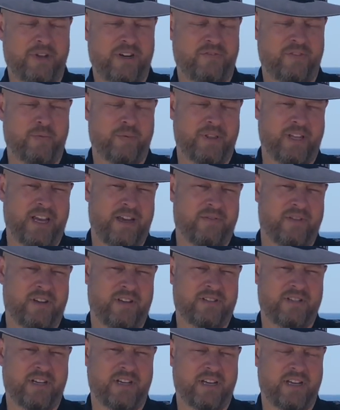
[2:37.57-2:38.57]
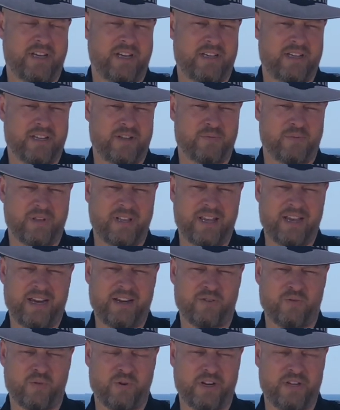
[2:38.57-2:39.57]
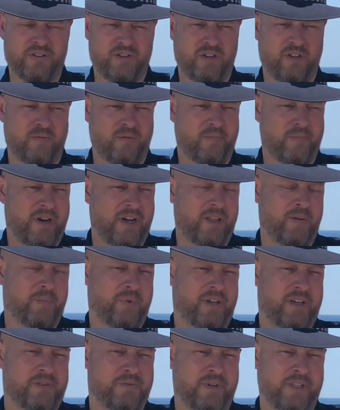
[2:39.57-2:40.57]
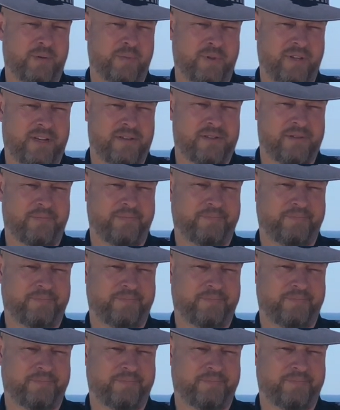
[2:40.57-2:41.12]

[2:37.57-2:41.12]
But if you believe that it does relate or it is a human bone, then please ring the police.